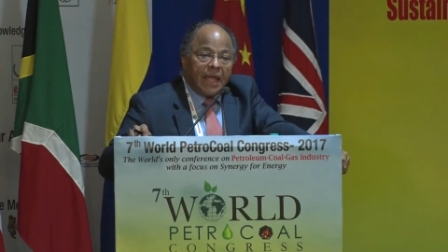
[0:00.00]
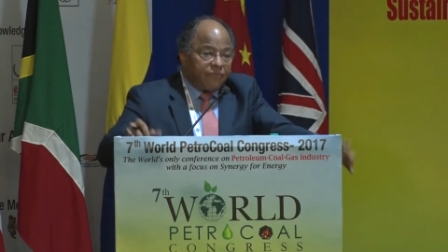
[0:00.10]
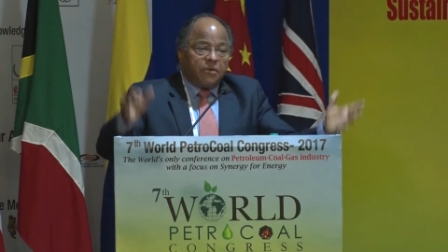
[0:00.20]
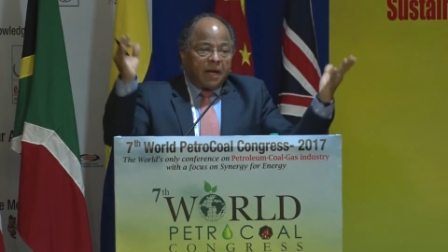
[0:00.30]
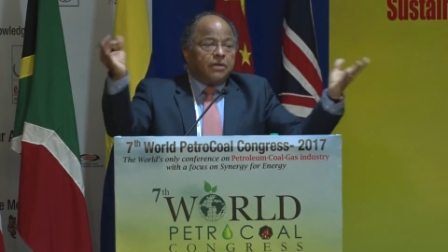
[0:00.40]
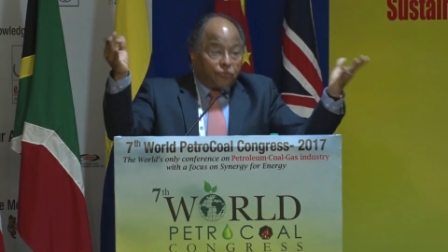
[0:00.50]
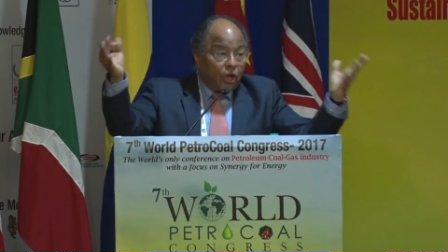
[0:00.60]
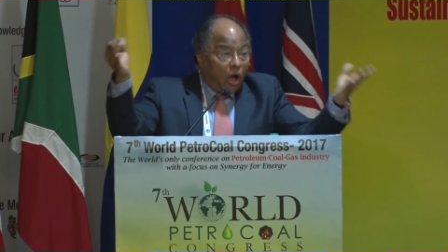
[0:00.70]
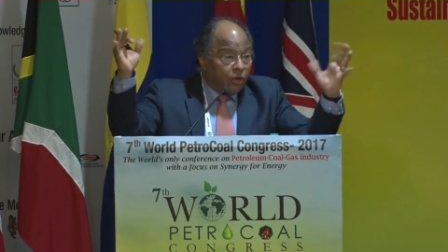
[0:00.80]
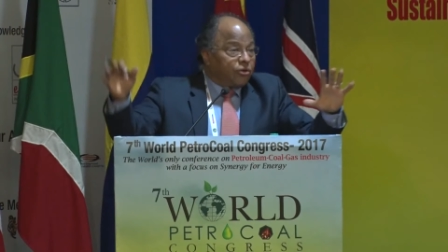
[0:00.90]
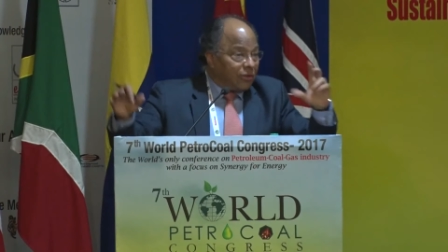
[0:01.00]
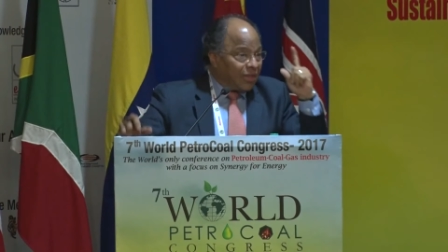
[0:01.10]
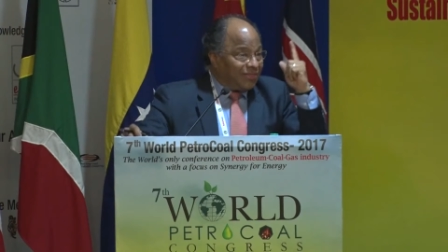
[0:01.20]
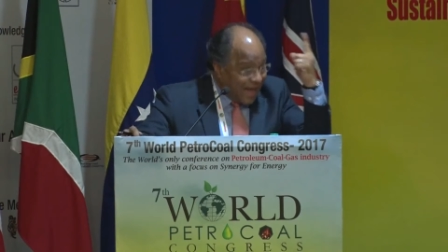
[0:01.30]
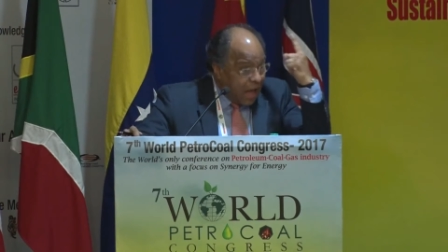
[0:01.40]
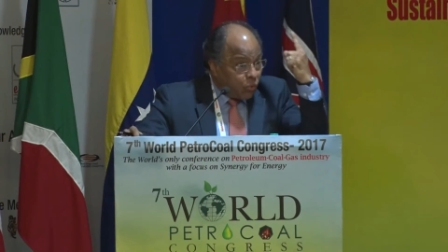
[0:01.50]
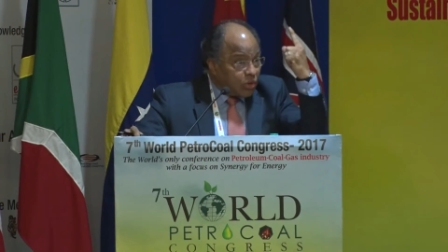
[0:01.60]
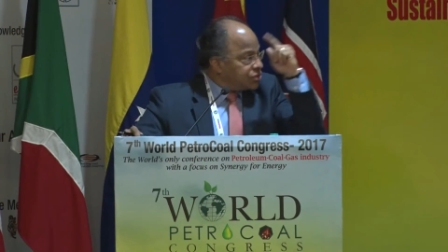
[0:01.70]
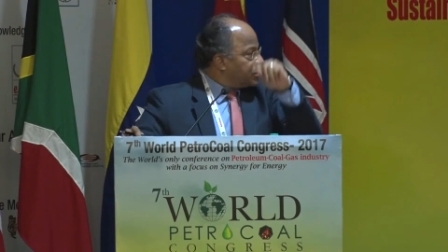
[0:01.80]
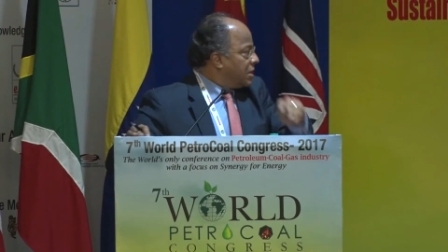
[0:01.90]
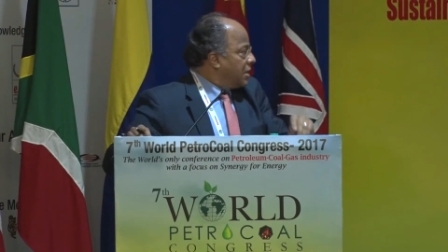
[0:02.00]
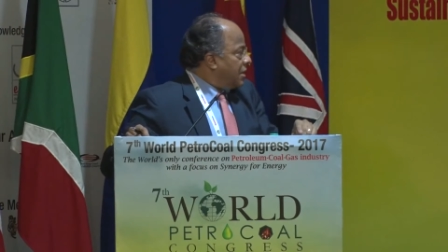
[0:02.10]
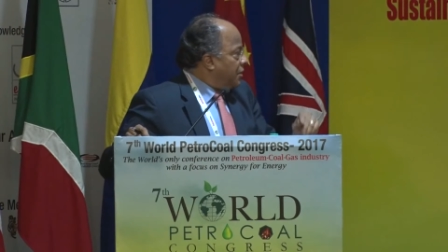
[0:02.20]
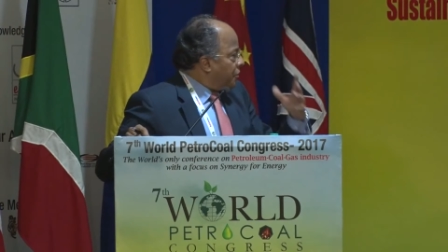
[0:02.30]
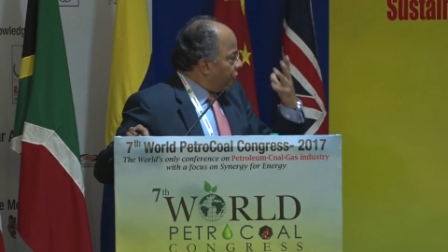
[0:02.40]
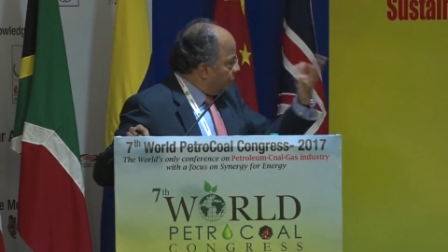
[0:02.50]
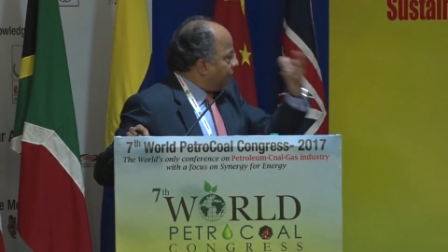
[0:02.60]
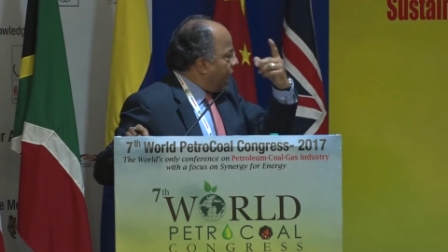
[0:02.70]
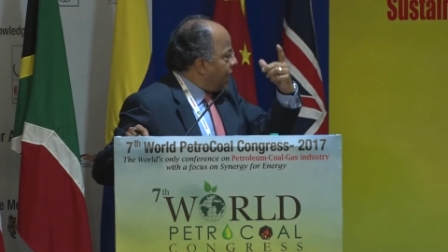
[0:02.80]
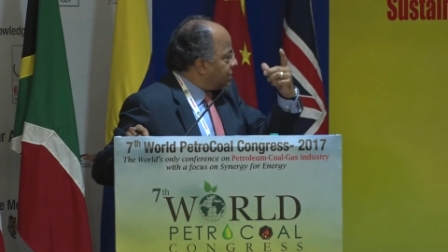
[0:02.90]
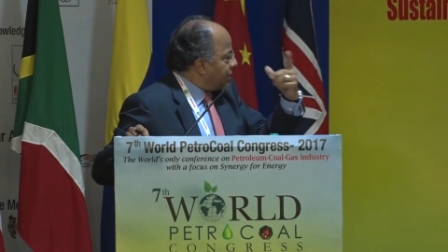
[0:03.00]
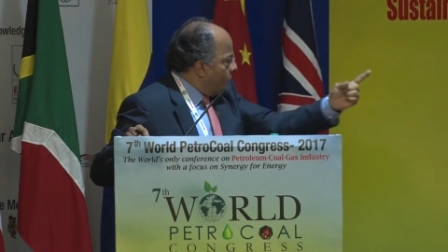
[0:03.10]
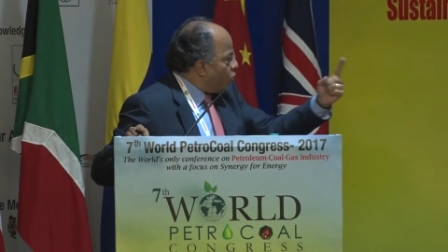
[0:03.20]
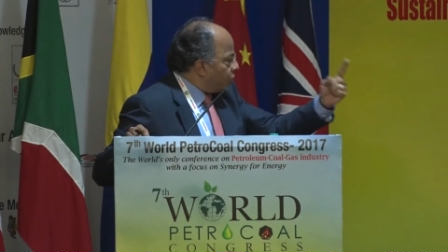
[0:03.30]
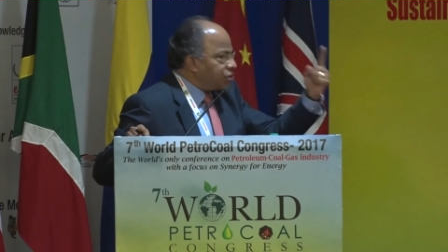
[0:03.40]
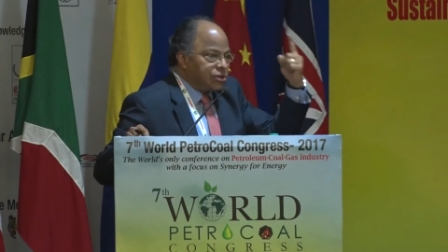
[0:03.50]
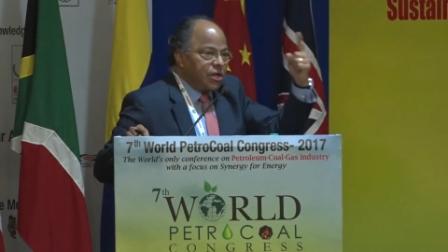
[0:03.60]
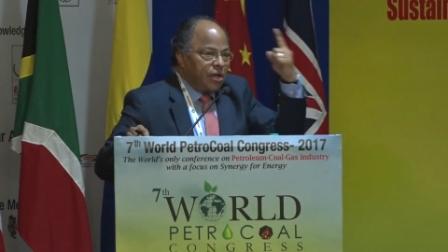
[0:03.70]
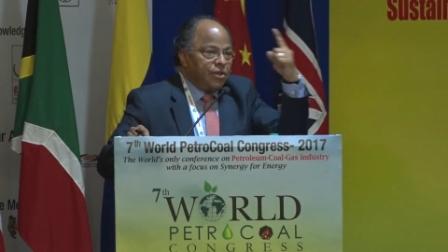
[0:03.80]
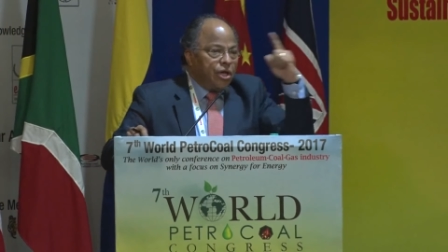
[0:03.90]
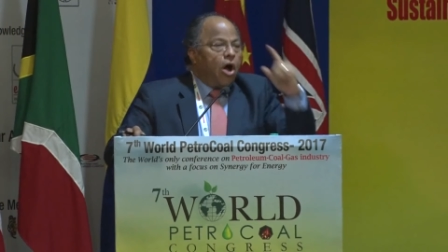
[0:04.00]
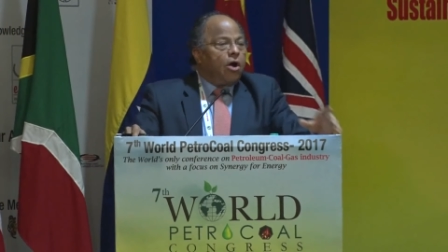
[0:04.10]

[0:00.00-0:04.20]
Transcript: Everybody thought that that was the case. That was the